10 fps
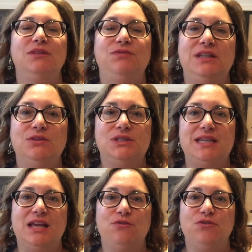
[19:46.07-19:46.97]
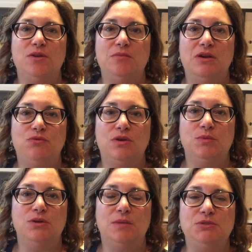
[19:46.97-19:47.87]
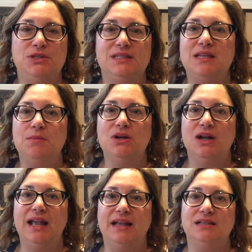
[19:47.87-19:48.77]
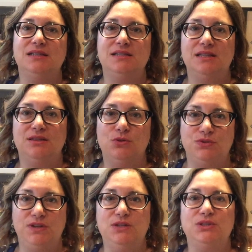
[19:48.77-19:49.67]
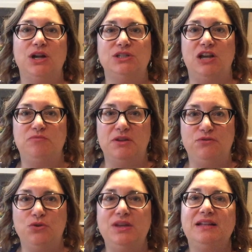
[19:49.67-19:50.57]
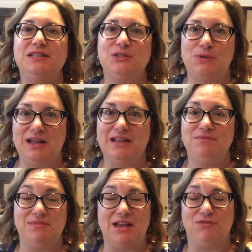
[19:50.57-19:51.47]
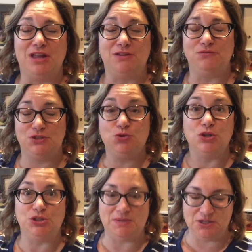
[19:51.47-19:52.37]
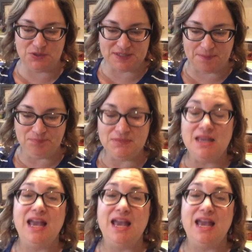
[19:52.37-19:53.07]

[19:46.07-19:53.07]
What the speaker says: videos taken from what we were up to the summer, and those videos aren't off my phone yet, so I have a lot of storage being used up.